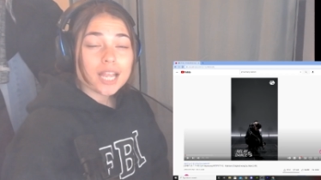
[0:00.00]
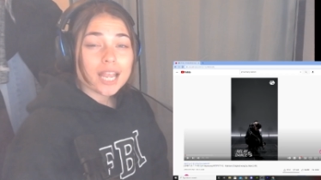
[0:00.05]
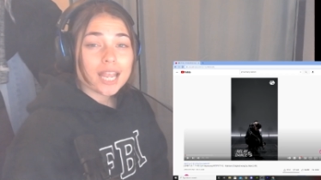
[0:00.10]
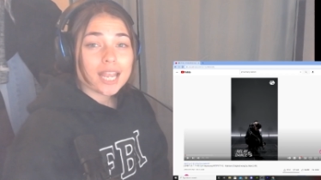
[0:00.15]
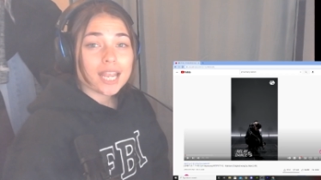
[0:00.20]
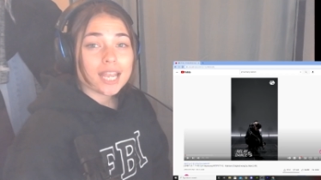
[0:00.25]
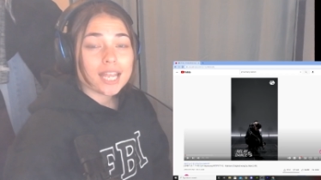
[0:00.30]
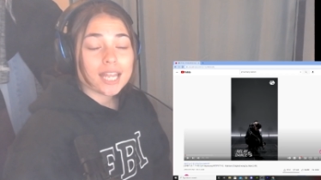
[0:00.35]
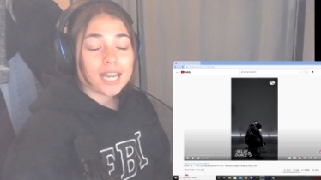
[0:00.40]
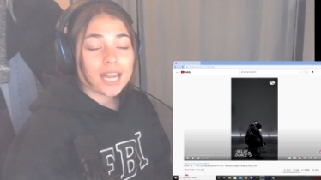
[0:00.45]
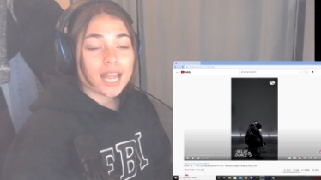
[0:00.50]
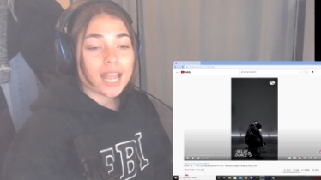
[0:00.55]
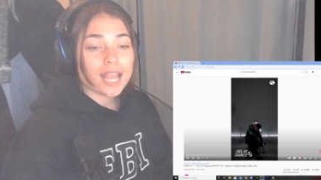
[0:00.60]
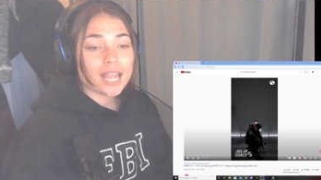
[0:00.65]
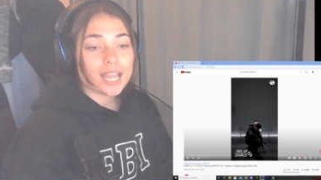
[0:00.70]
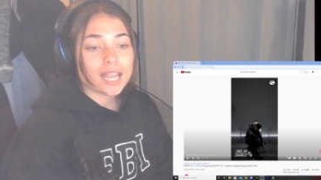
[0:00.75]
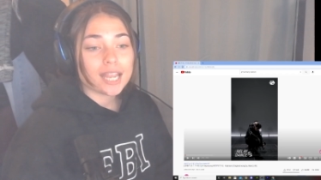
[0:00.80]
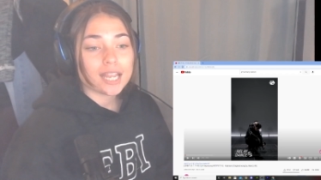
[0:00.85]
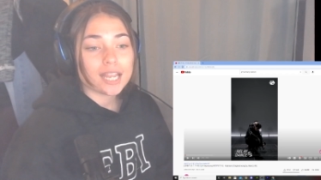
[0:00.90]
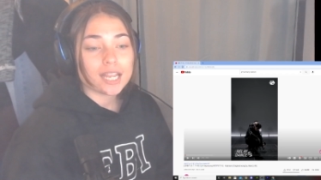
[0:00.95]
and
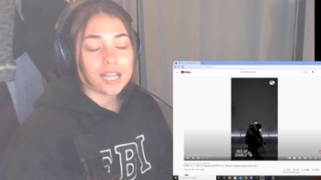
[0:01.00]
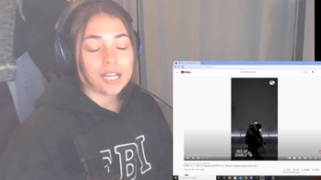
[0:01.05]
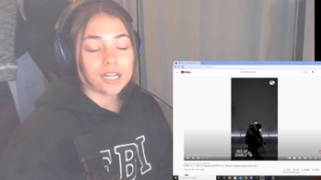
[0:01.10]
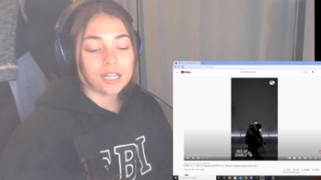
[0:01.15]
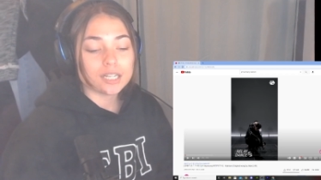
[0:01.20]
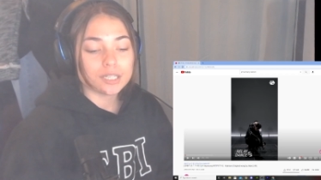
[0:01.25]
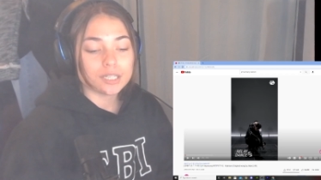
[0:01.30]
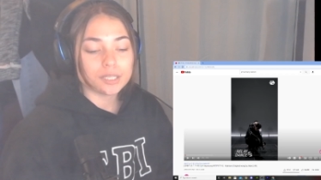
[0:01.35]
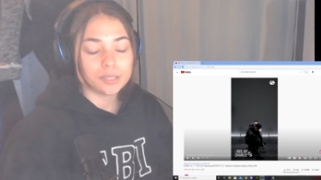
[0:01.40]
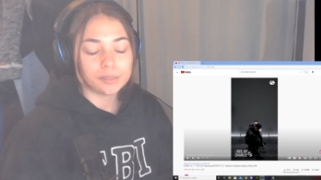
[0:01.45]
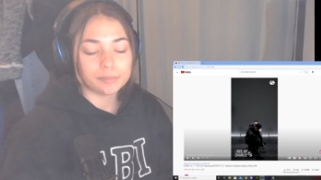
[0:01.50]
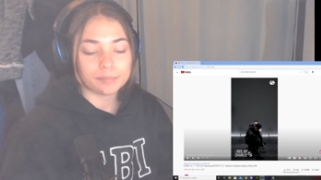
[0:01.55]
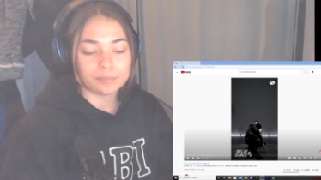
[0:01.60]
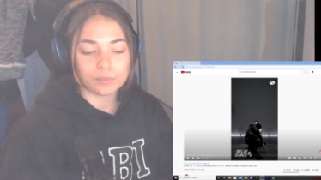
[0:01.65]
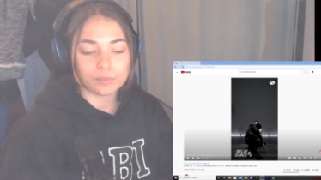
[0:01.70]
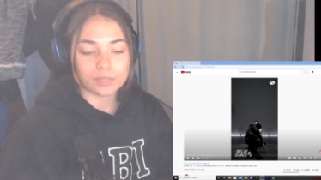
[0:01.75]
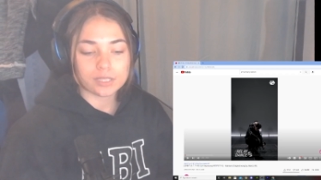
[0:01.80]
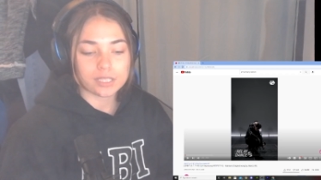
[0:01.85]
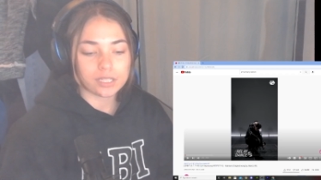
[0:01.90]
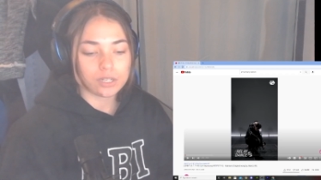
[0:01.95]
a um,
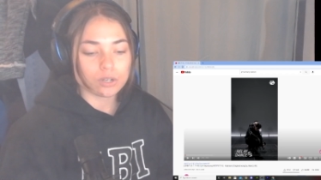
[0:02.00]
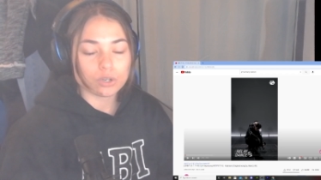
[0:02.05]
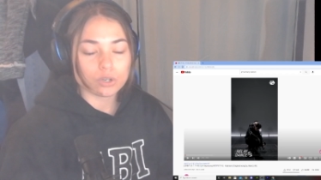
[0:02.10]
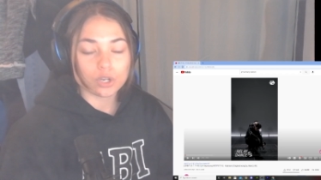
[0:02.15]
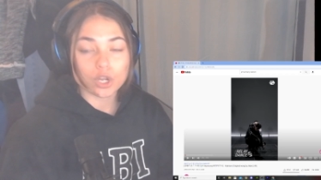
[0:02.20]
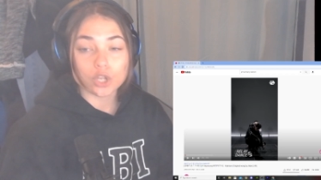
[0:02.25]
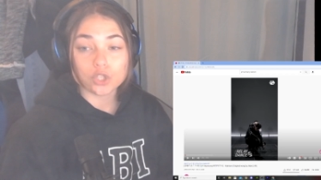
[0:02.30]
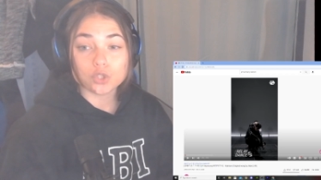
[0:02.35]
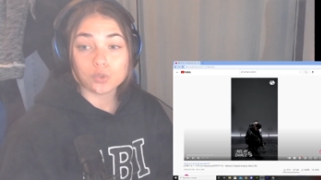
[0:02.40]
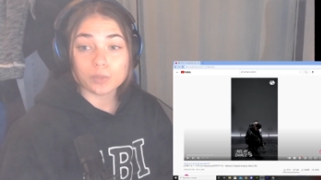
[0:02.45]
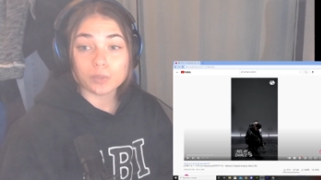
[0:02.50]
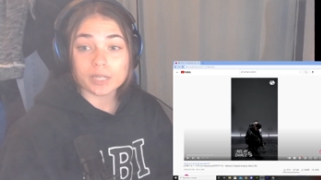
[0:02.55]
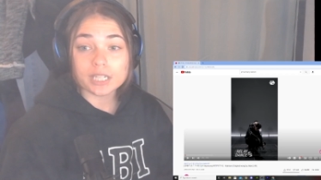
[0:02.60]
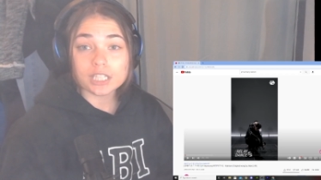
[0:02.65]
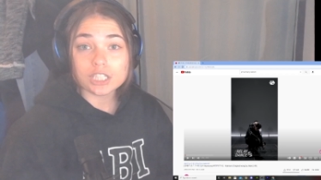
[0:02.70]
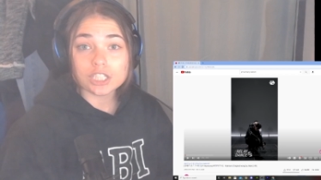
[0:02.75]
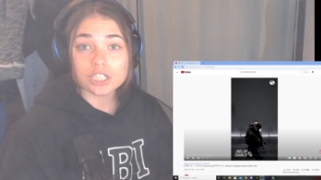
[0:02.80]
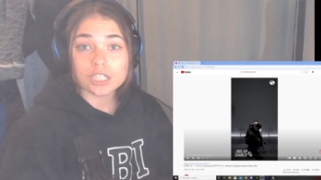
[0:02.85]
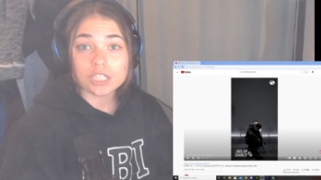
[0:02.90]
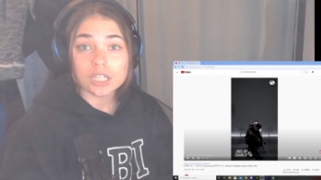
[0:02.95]
what's it called? A
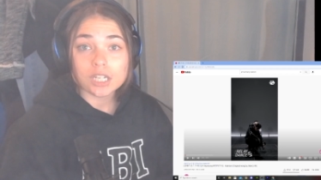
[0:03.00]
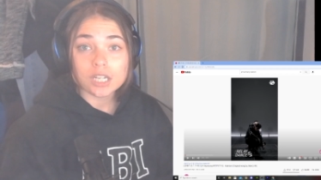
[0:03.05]
Twitch.